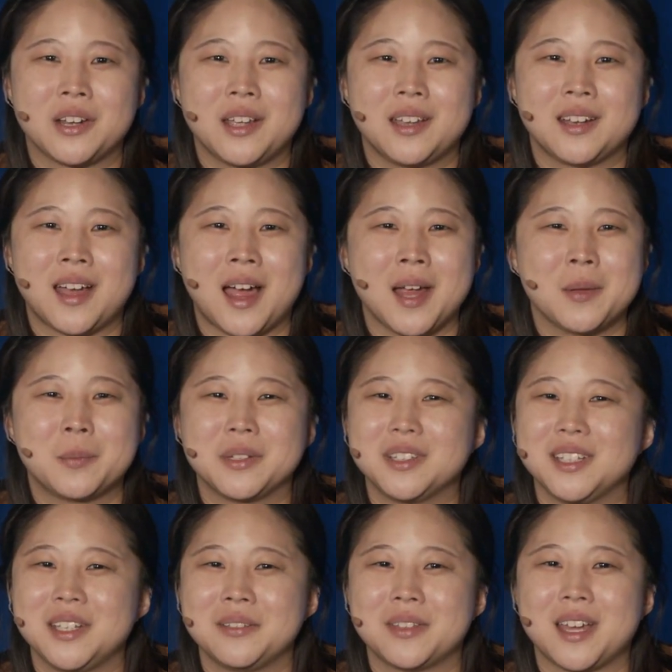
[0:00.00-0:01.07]
and I
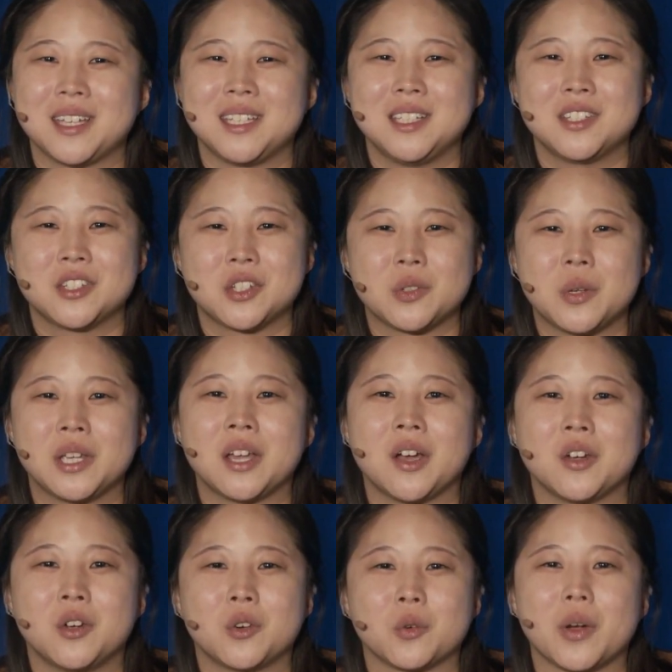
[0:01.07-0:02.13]
believe that He is doing a
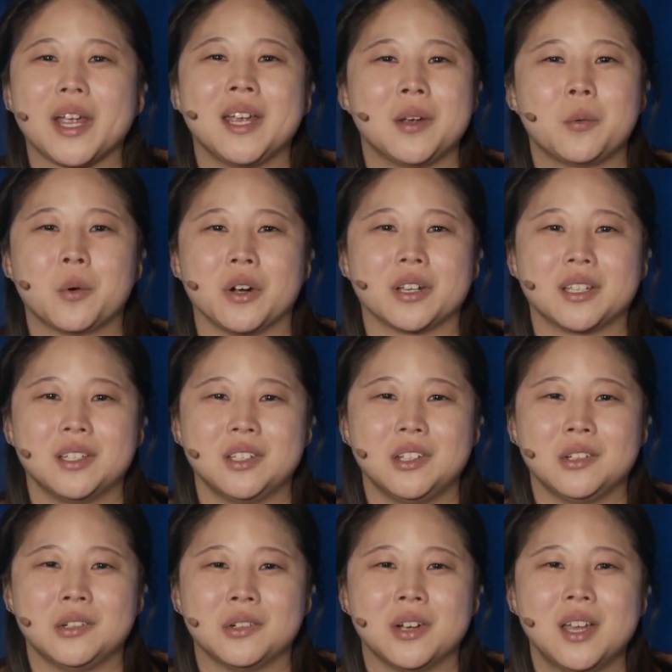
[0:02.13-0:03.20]
great work in
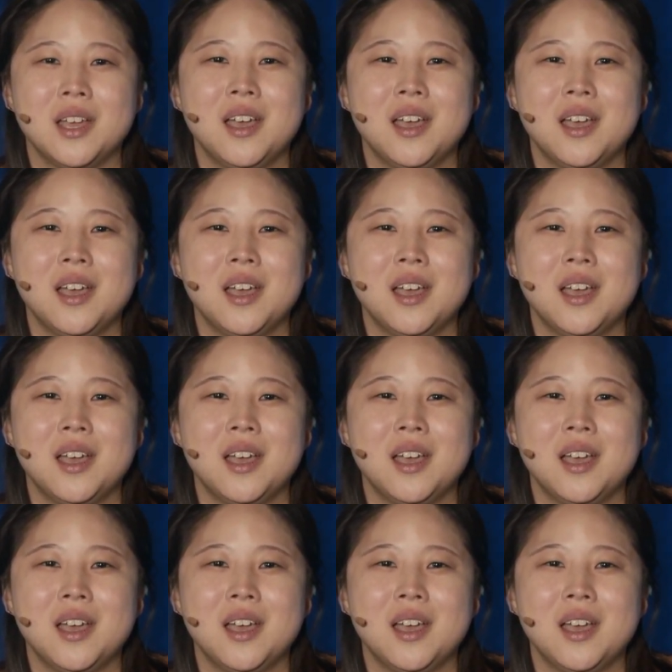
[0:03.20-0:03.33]
you.